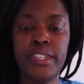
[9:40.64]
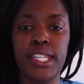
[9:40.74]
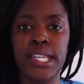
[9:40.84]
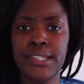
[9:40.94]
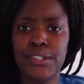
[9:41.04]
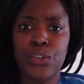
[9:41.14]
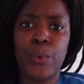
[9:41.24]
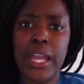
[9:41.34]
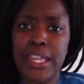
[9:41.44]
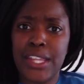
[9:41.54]
it's the
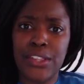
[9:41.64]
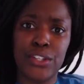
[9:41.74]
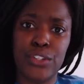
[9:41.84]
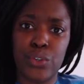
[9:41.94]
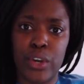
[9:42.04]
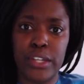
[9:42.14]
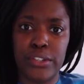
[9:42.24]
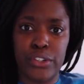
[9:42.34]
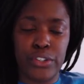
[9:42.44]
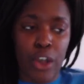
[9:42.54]
way that the
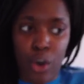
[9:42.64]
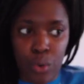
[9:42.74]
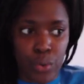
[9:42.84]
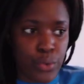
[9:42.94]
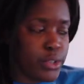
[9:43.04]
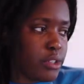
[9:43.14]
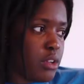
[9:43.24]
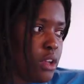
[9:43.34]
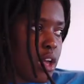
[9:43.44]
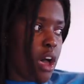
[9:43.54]
stories are told.
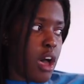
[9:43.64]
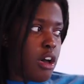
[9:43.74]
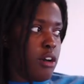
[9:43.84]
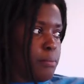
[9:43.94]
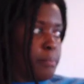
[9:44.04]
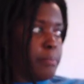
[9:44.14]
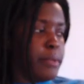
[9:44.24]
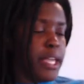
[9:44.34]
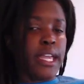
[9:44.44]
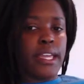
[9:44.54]

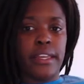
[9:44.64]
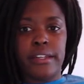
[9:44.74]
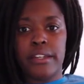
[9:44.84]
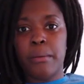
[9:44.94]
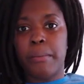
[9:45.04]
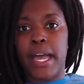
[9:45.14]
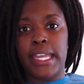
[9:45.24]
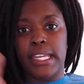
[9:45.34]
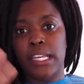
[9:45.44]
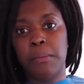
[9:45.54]
And by
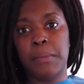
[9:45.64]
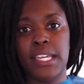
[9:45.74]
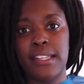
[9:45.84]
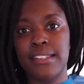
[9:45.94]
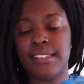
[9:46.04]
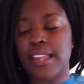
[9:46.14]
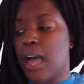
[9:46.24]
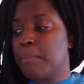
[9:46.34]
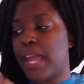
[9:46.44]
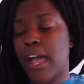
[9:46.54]
any means,
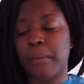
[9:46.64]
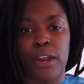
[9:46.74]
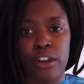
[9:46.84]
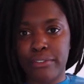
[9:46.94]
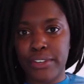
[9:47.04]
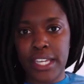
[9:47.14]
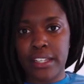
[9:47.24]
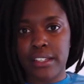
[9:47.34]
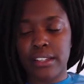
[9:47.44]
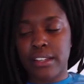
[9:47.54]
I'm not
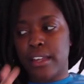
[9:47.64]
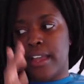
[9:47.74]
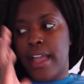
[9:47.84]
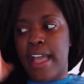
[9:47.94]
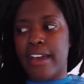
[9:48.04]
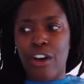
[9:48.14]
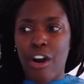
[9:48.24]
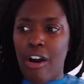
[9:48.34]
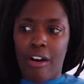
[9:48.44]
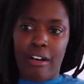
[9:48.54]
perfect at
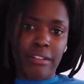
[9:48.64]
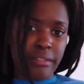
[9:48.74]
all.